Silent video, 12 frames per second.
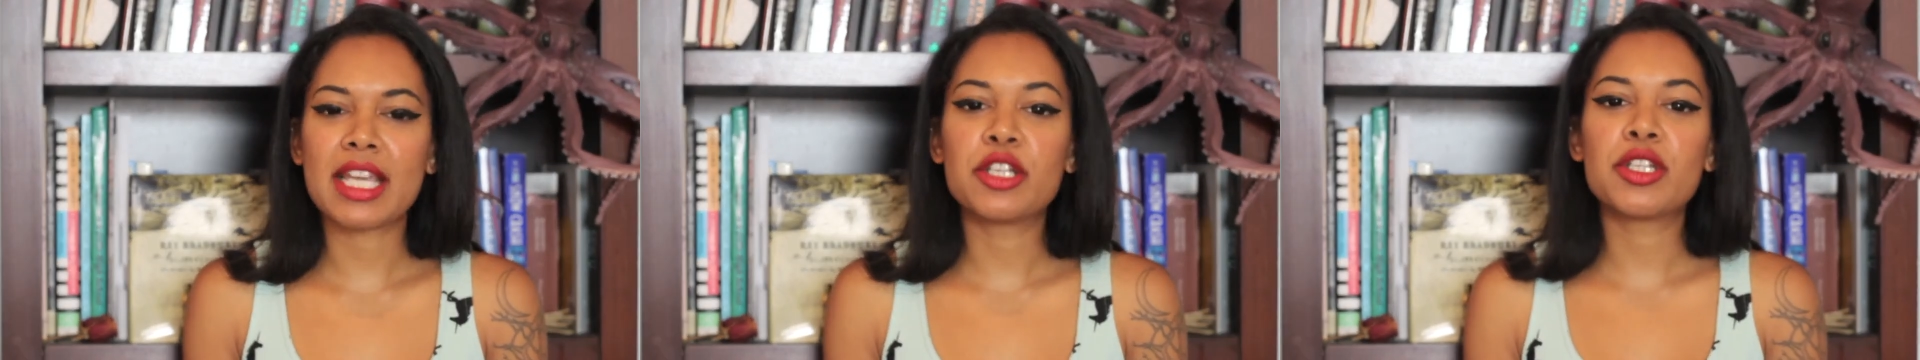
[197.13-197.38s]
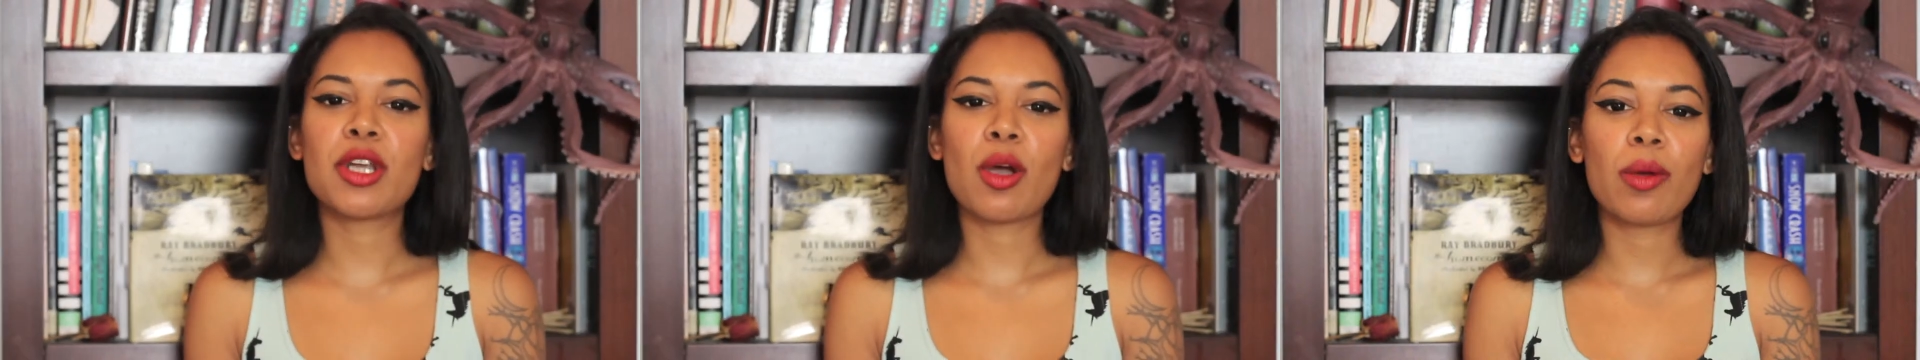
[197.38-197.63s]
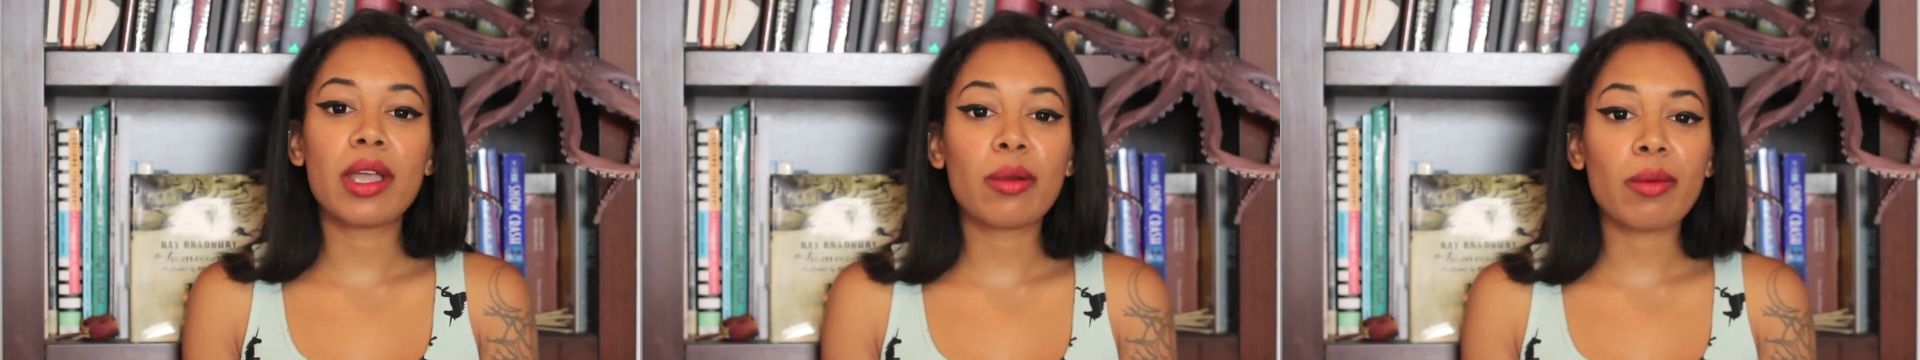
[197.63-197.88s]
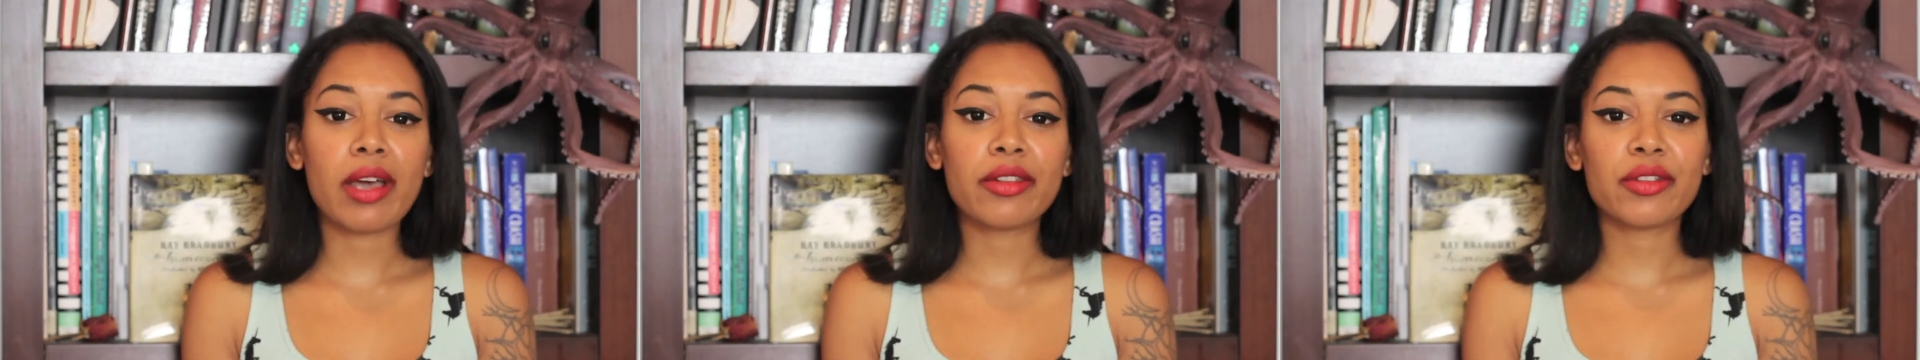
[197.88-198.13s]
and
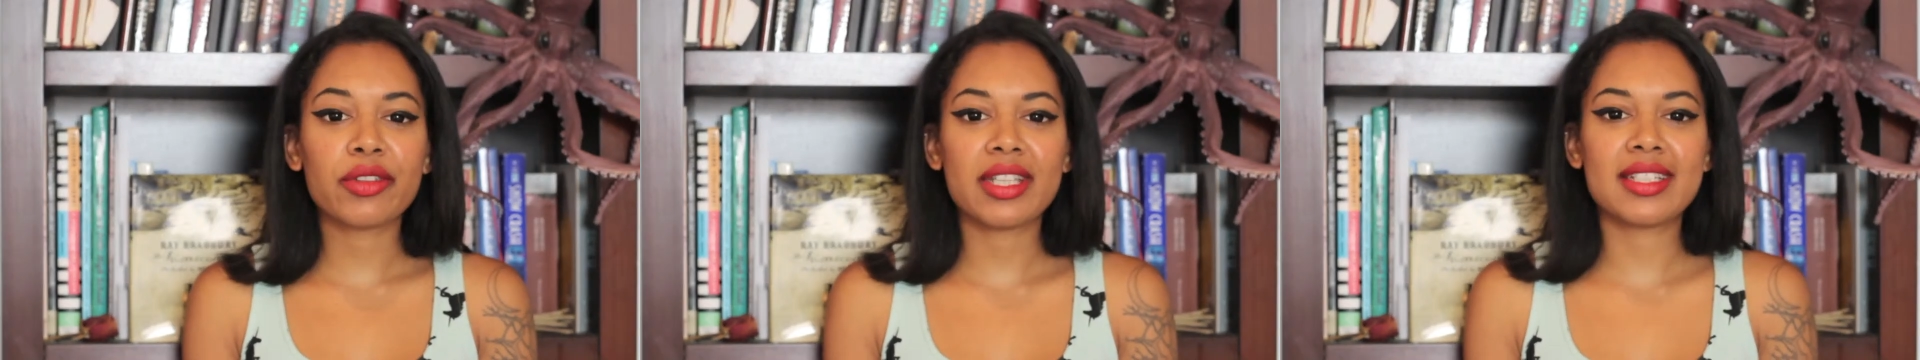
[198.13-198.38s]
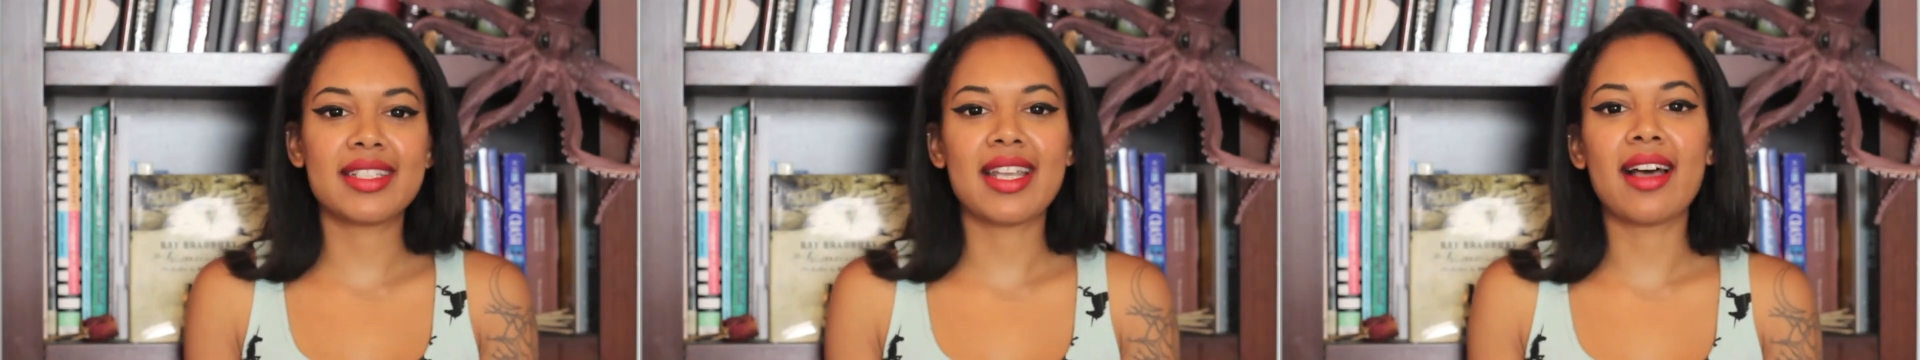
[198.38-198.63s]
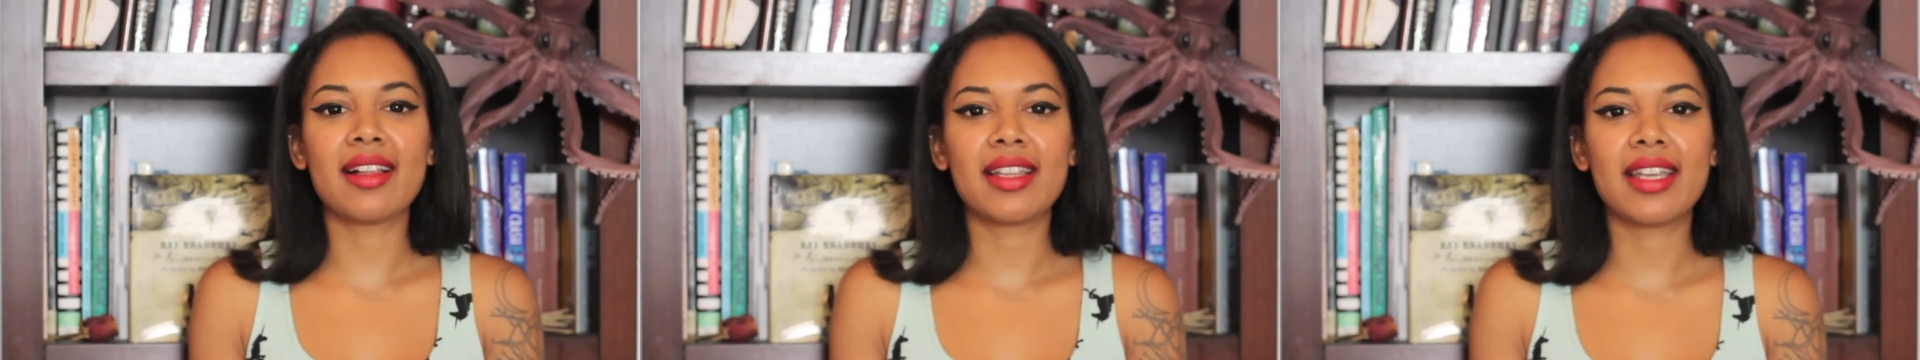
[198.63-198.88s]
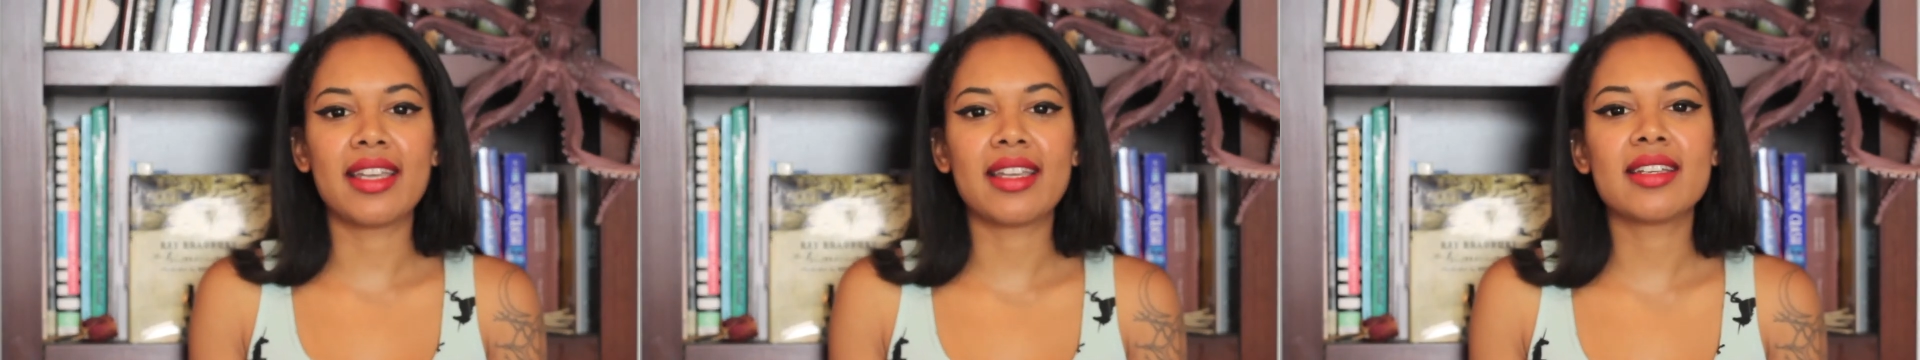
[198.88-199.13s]
showing rather than
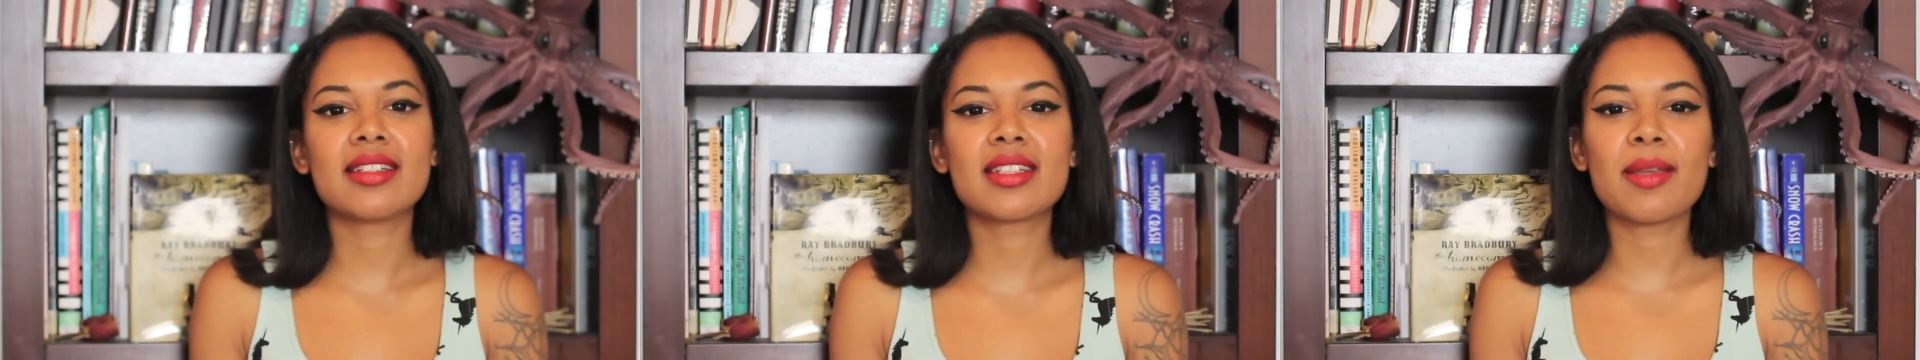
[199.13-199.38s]
telling